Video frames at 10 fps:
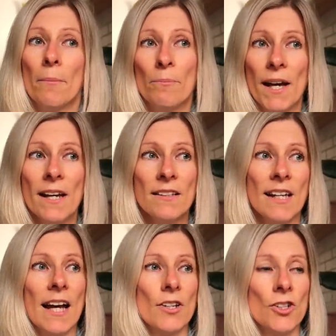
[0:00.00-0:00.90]
Bags
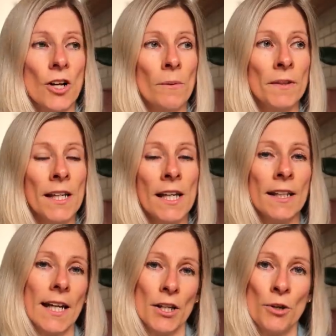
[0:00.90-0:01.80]
are
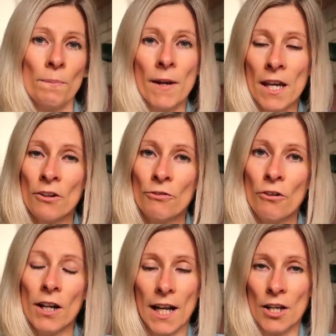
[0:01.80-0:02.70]
something that you're paying
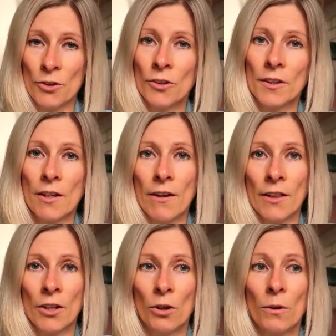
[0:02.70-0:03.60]
for and you don't
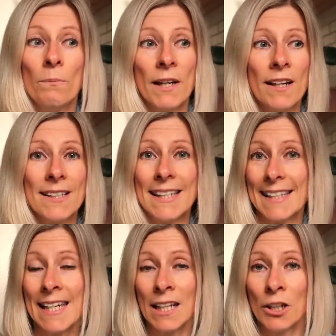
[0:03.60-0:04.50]
even know because it's
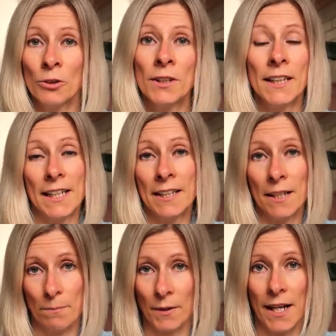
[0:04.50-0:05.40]
included in
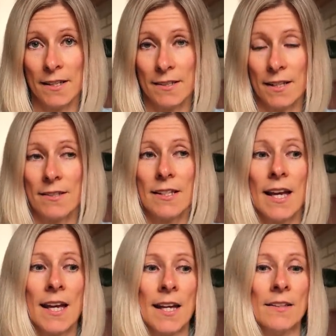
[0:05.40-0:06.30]
the prices.
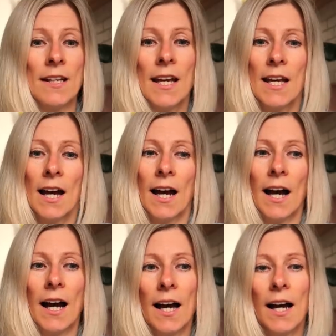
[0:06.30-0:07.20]
And
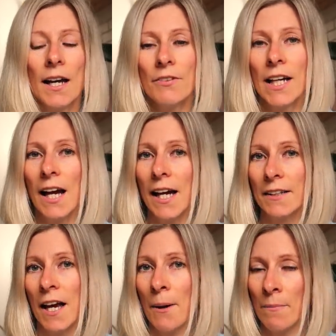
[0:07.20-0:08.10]
I've
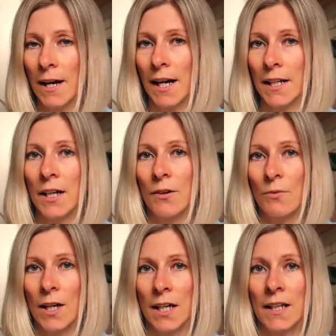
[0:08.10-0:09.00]
got mine
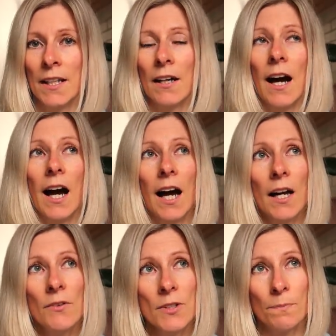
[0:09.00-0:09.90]
when
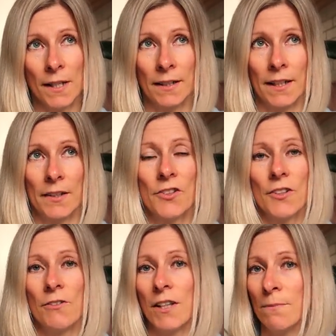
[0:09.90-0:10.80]
I was
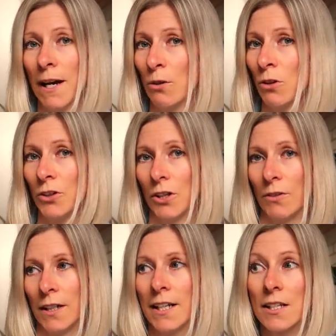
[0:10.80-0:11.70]
pregnant with my older
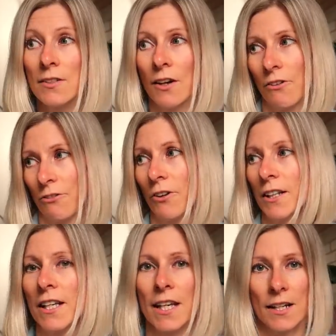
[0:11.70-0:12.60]
one. He's
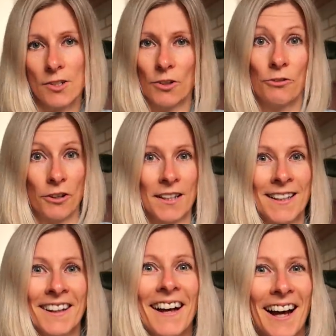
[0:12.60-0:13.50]
13 years old, 13
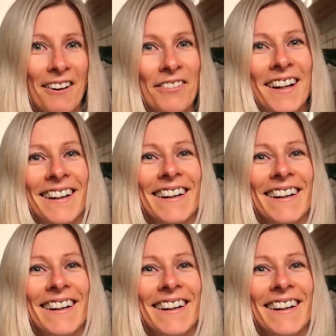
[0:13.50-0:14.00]
and a half,